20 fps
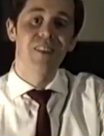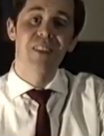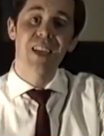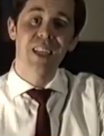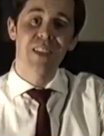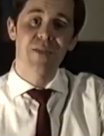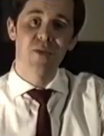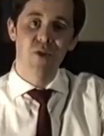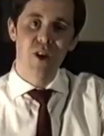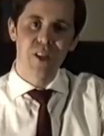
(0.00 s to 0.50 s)

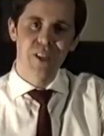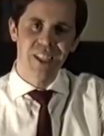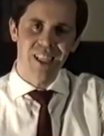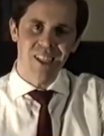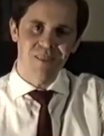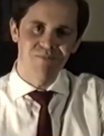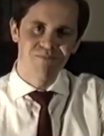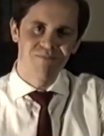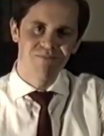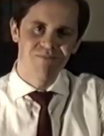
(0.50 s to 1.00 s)
Thanks for
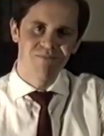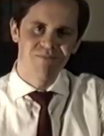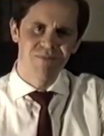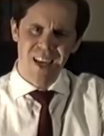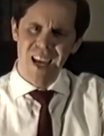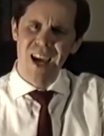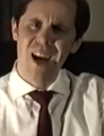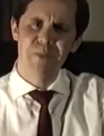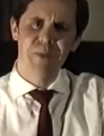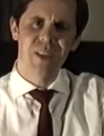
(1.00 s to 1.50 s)
watching.
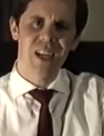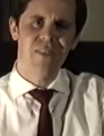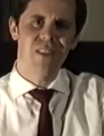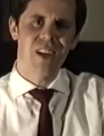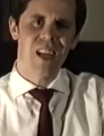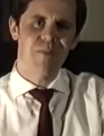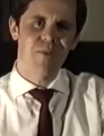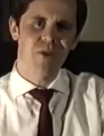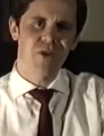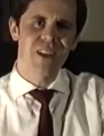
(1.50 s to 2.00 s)
Yeah, I'm
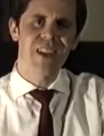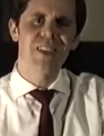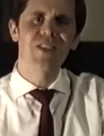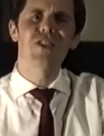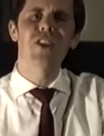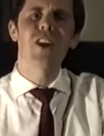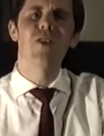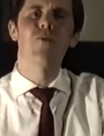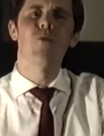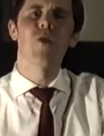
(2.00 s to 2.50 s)
David M. Green,
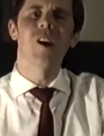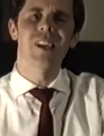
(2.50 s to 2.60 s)
so